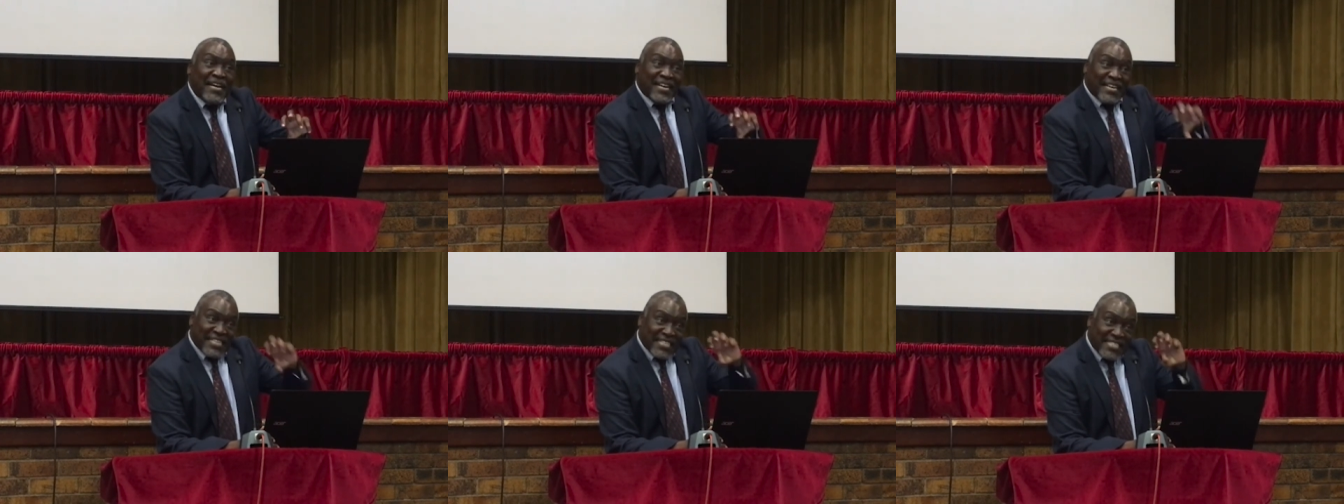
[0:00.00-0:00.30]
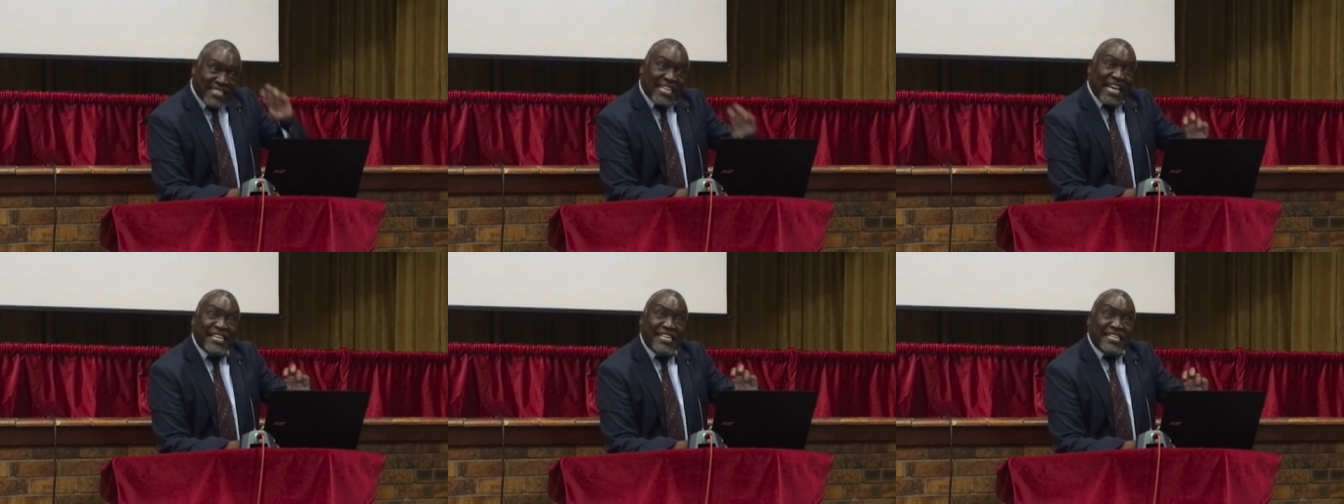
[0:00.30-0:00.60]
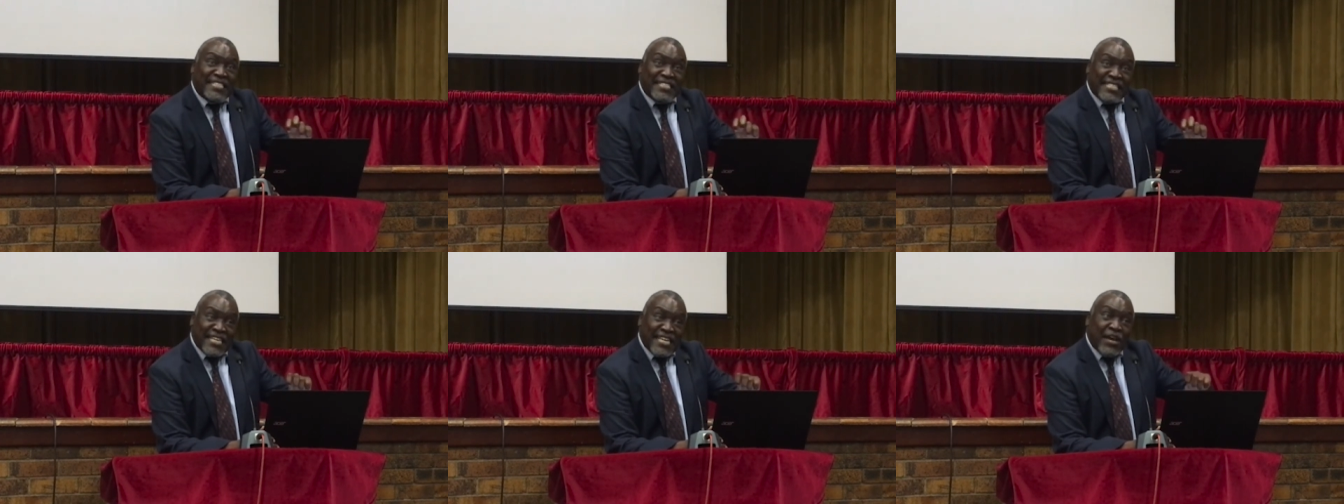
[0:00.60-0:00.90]

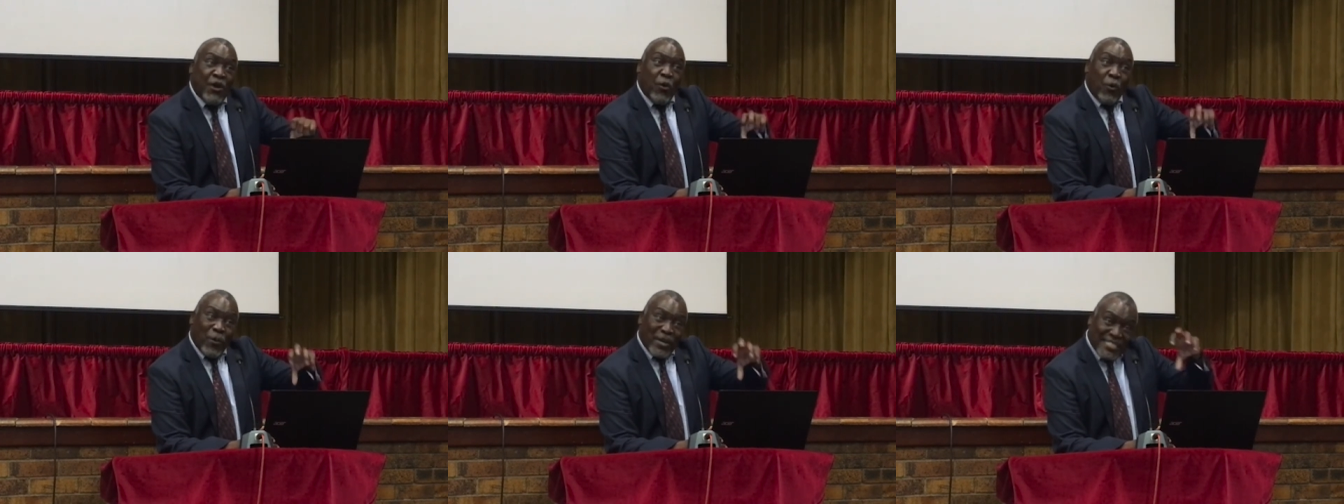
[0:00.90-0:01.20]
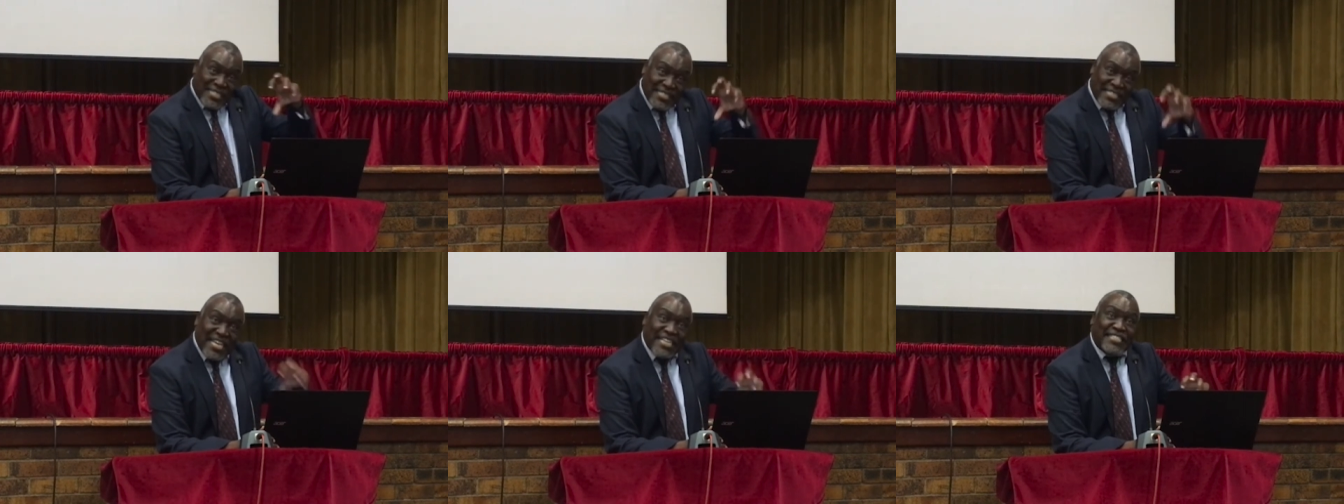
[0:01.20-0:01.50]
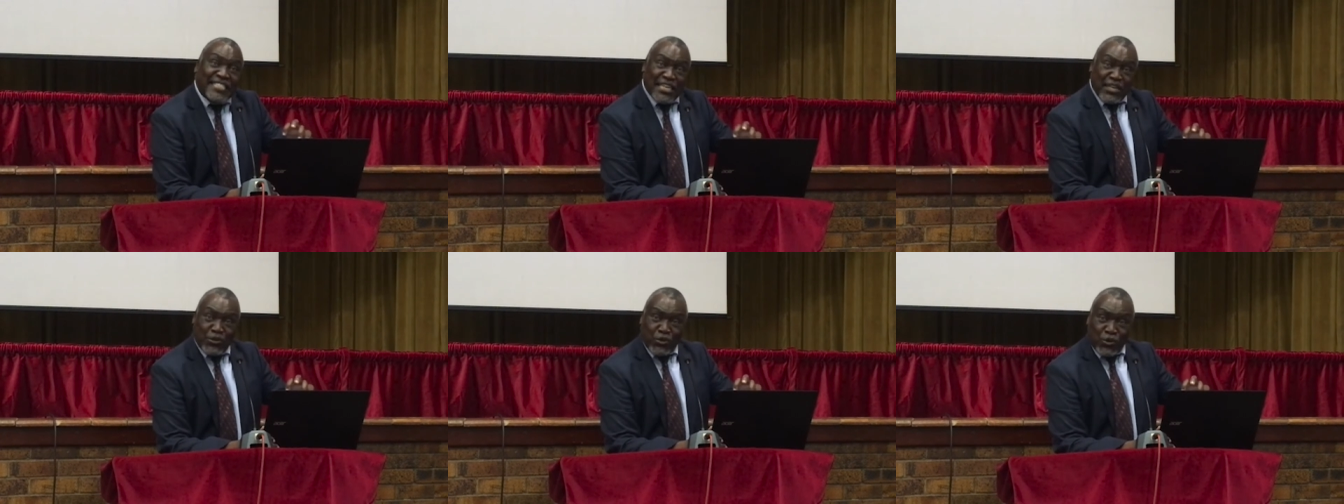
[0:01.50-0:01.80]
Christianity was
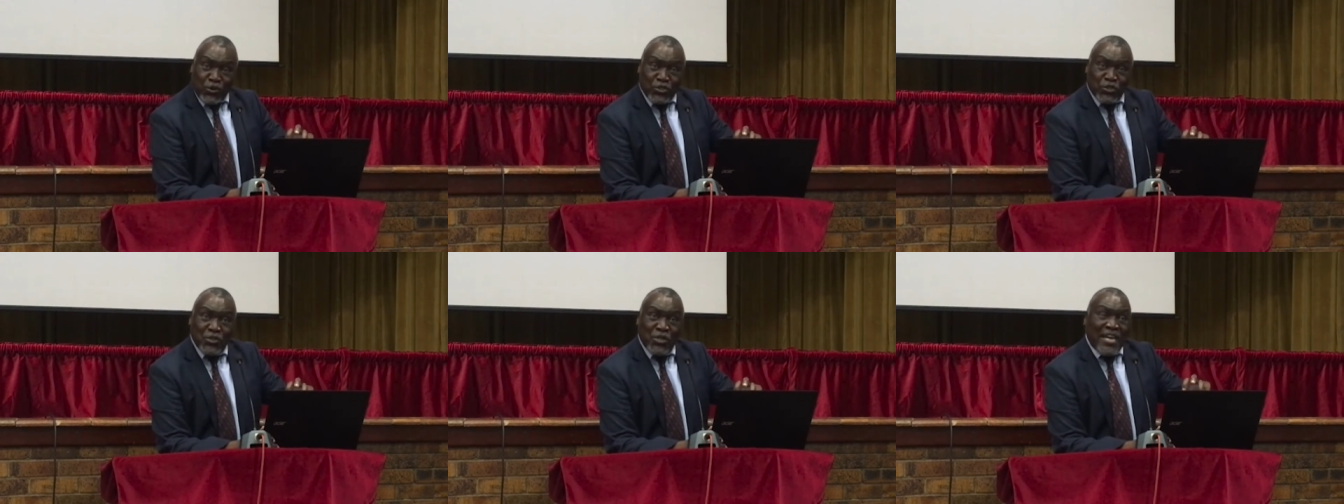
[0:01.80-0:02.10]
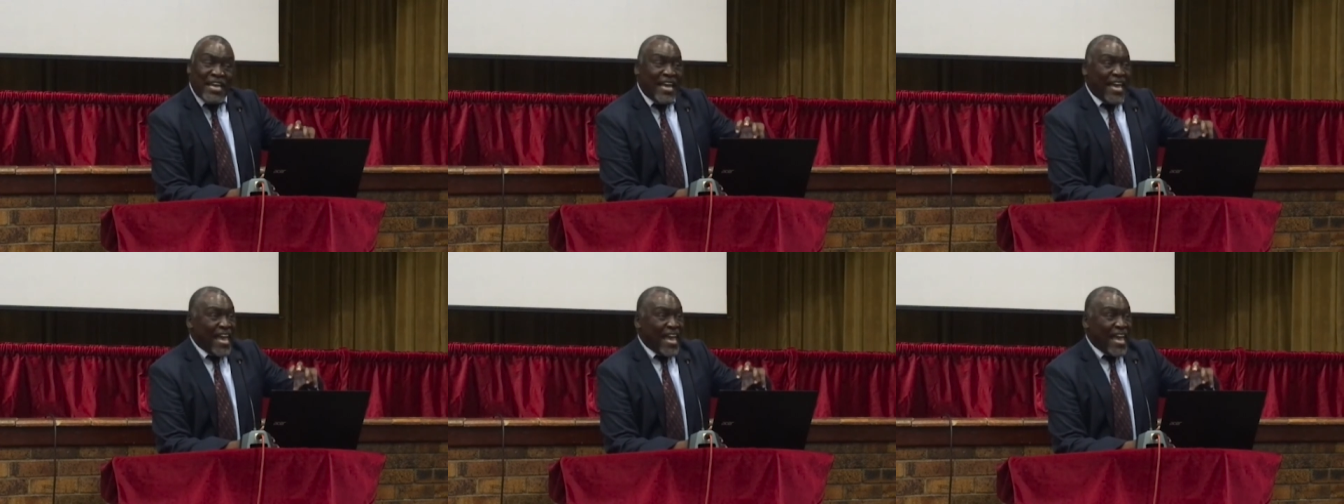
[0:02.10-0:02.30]
setting root,